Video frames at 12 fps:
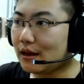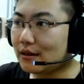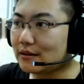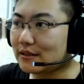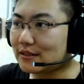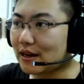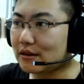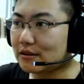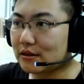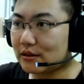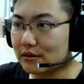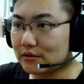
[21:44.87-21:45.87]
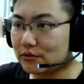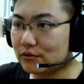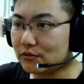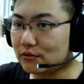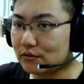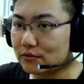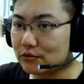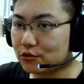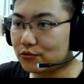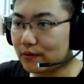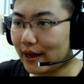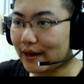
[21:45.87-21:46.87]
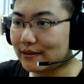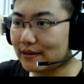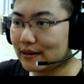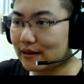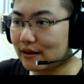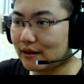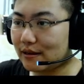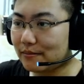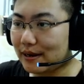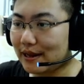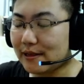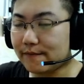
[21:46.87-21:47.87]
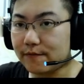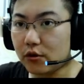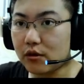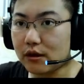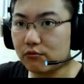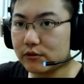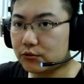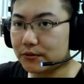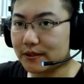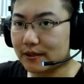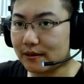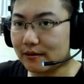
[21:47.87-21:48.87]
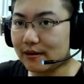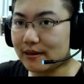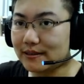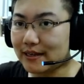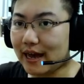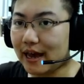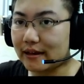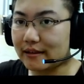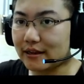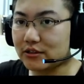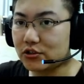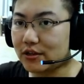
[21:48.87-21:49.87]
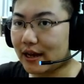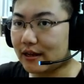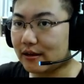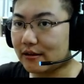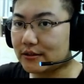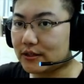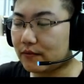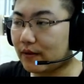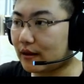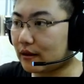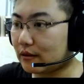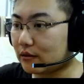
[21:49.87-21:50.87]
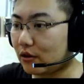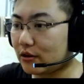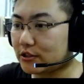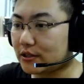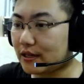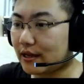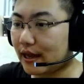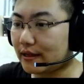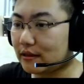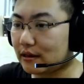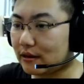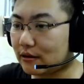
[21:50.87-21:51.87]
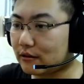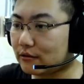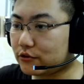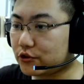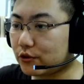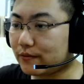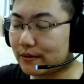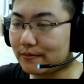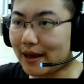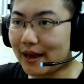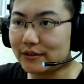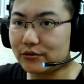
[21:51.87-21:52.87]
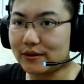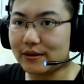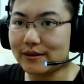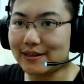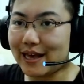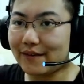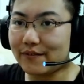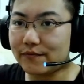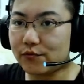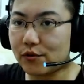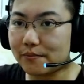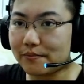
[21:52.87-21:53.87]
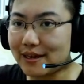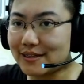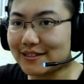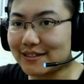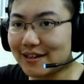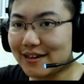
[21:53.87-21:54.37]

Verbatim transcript: decided to to drag the uh, Millennium Falcon, which was clearly tagged as she had herself had acknowledged it, and uh, drove it back to the Yavin 4 base,